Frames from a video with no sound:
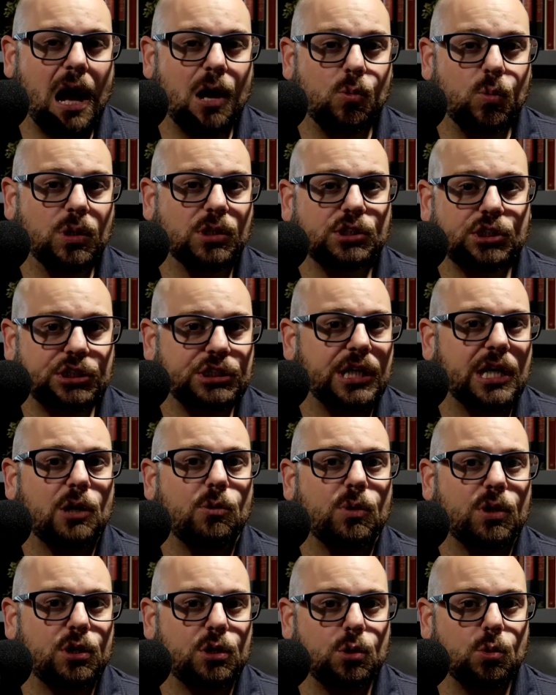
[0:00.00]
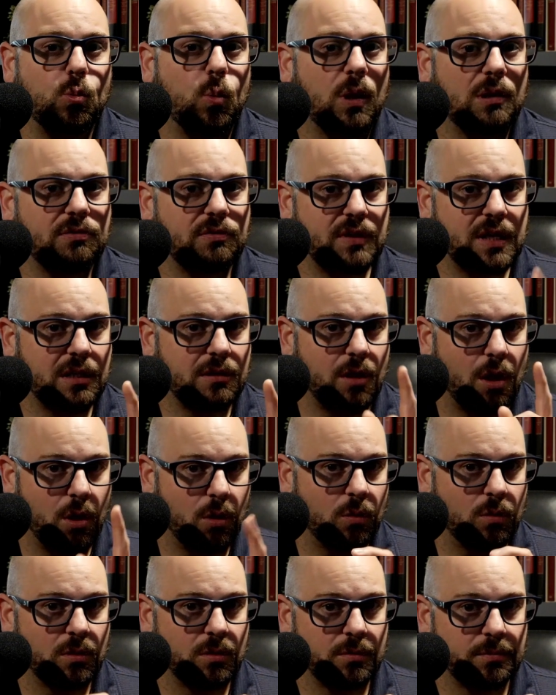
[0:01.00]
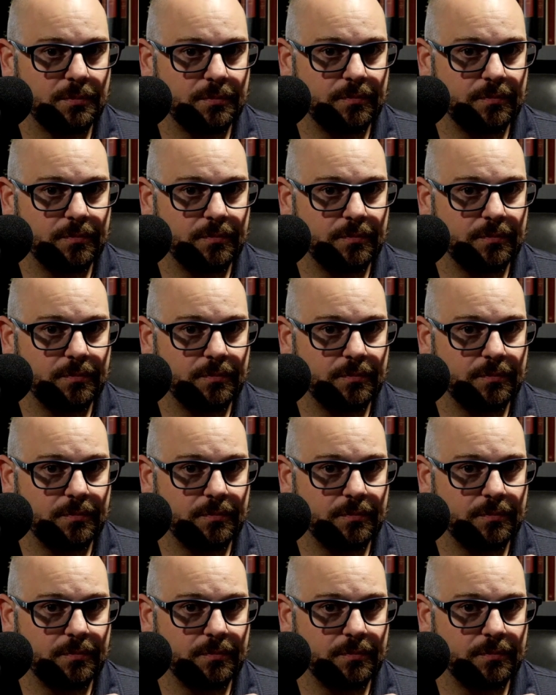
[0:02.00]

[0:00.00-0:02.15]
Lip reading: I will share with you one thing though.